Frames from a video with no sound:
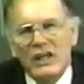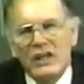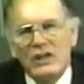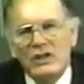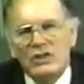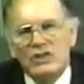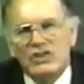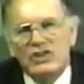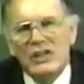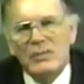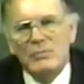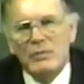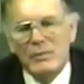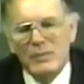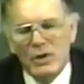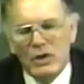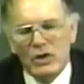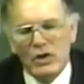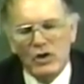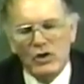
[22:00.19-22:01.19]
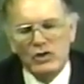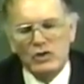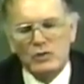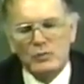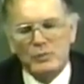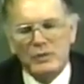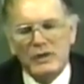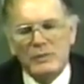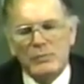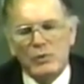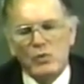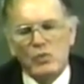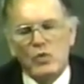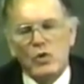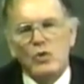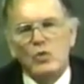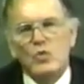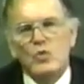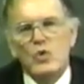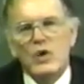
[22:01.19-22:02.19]
simply because people were
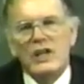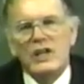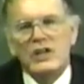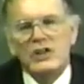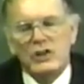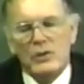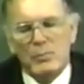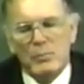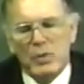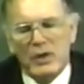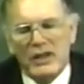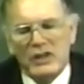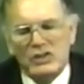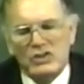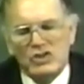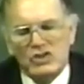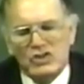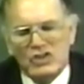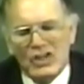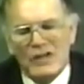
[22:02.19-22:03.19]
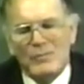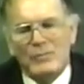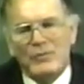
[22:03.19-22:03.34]
willing to place something